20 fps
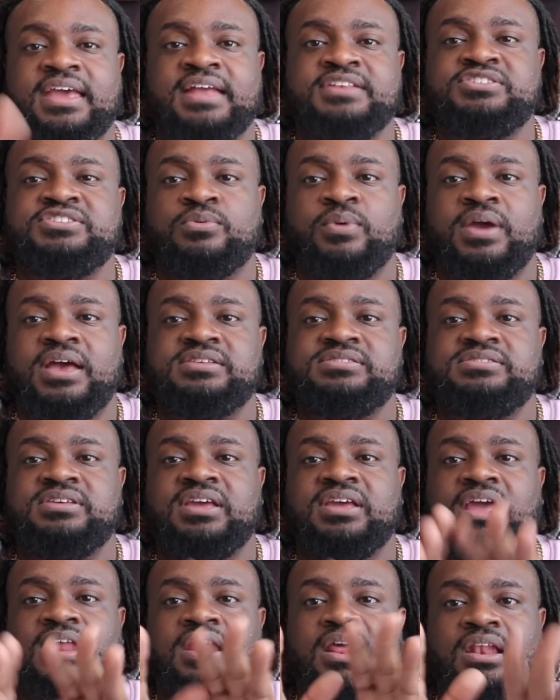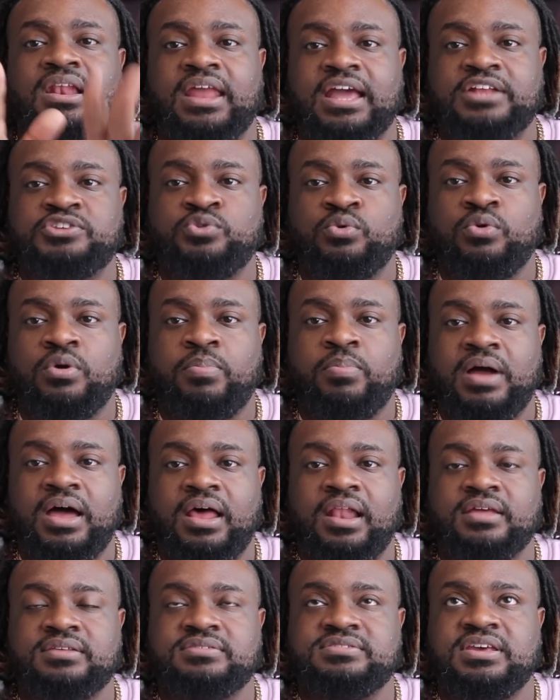interested in electoral
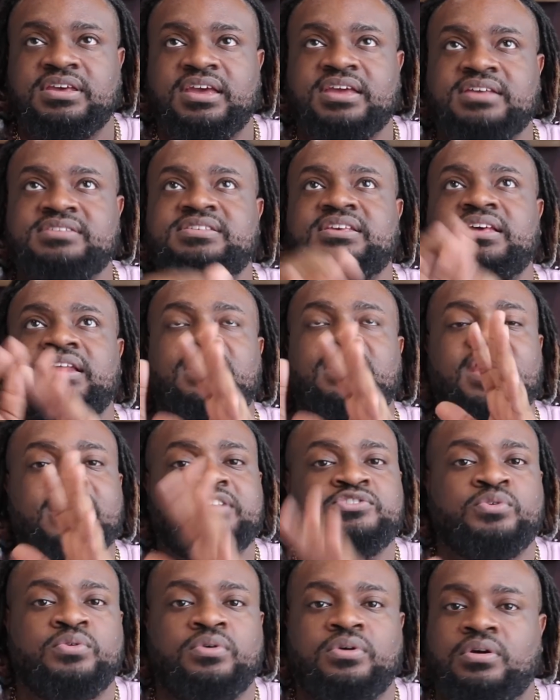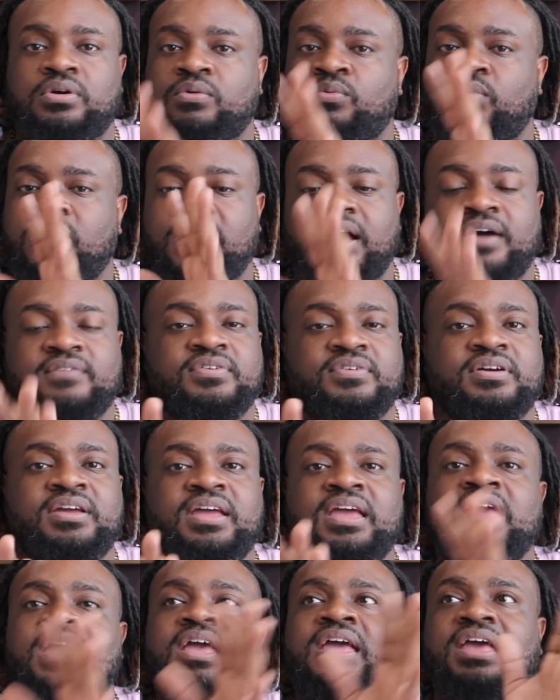politics and electoral whatever
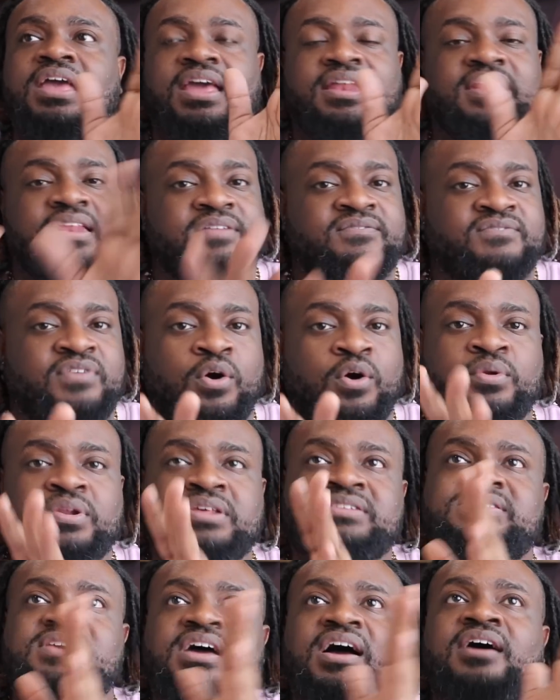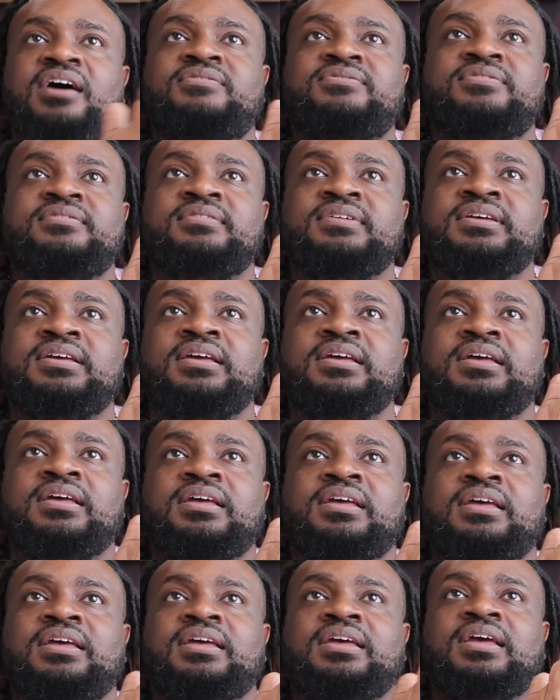and voting stuff,
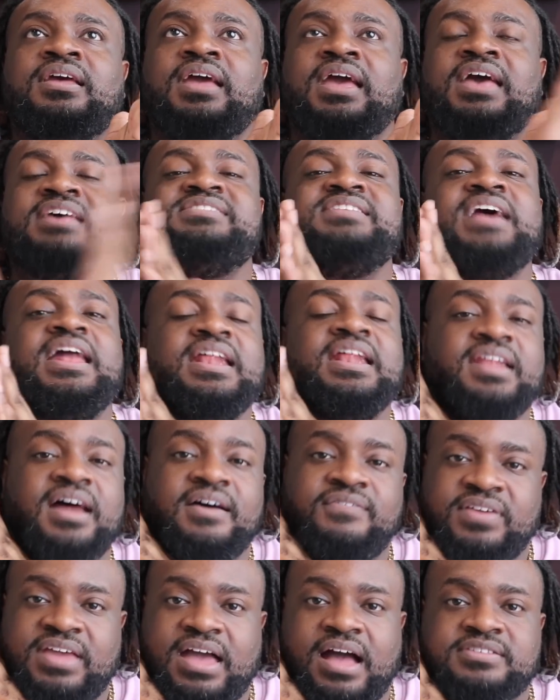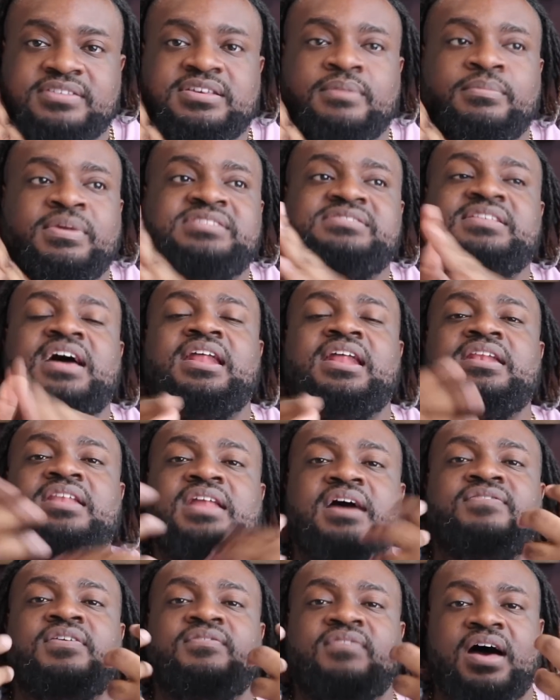it's not enough for y'all to, it's not
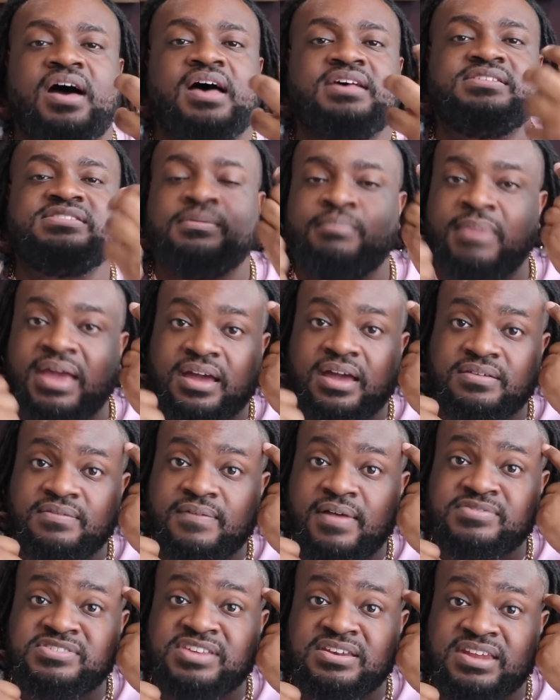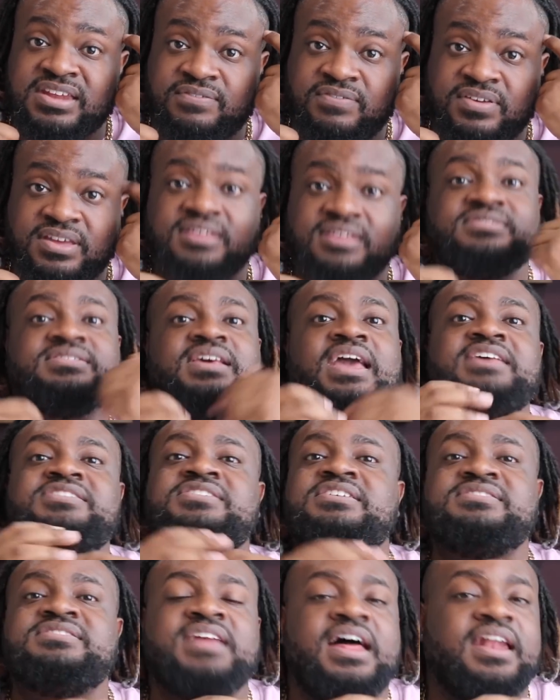enough of us to make a significance. It's
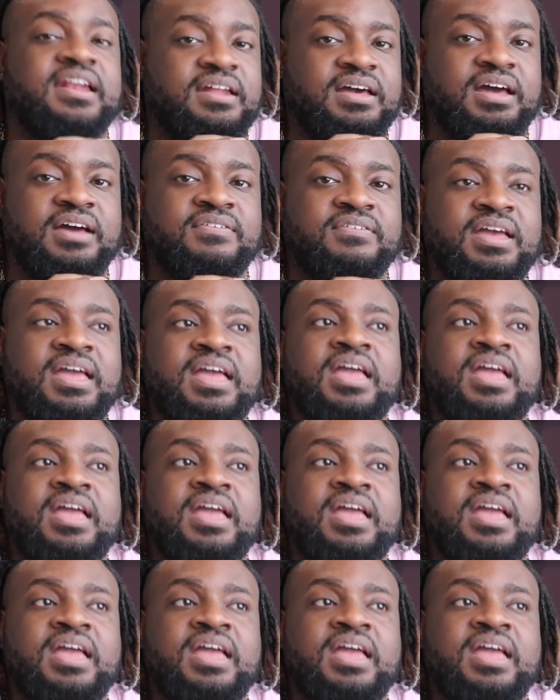just not enough.